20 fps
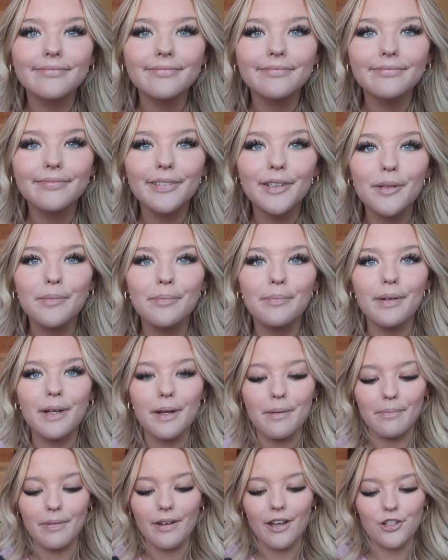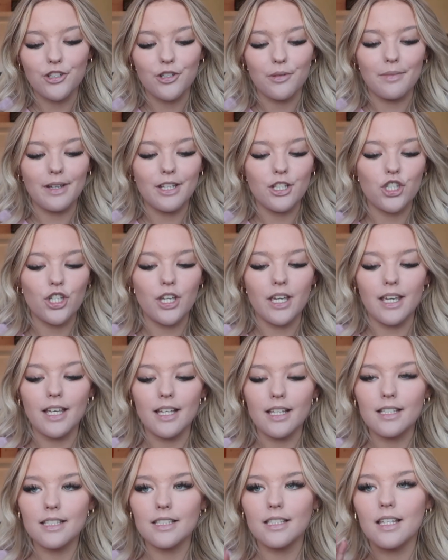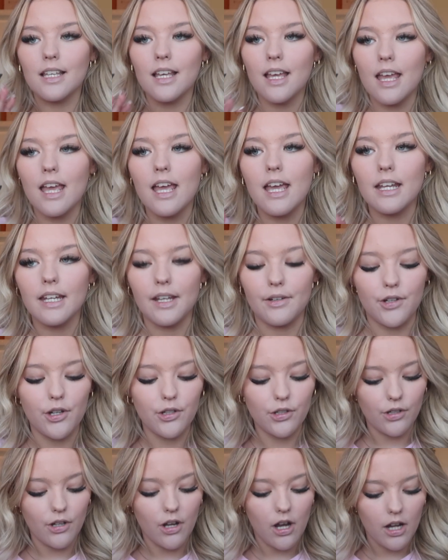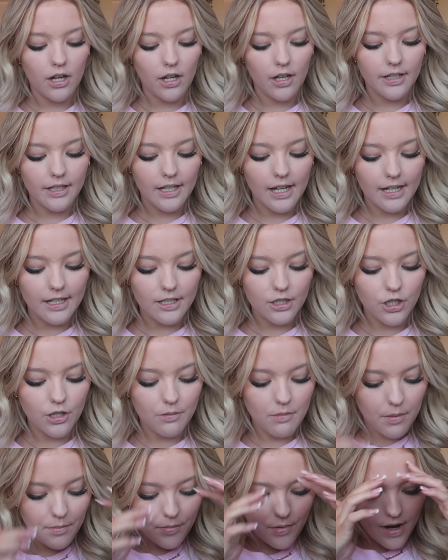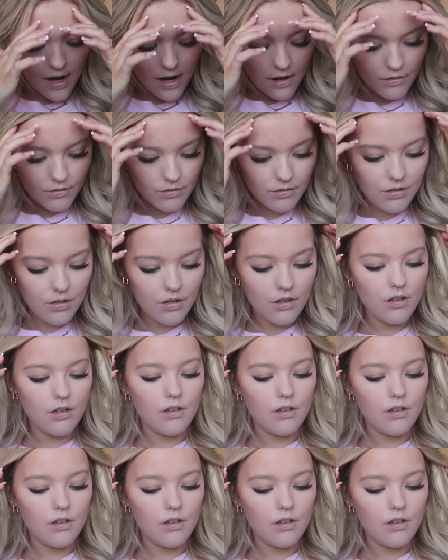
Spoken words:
Put a bit of blush on my cheeks. I don't do highlight yet, I need to do my brows.